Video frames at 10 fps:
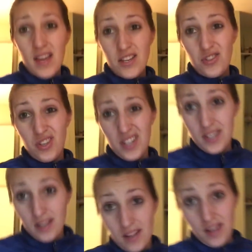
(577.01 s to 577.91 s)
As you
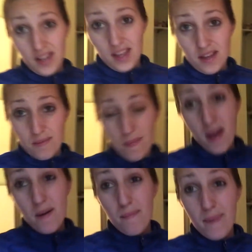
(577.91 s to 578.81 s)
can tell, I am
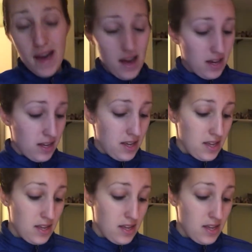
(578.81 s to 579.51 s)
back.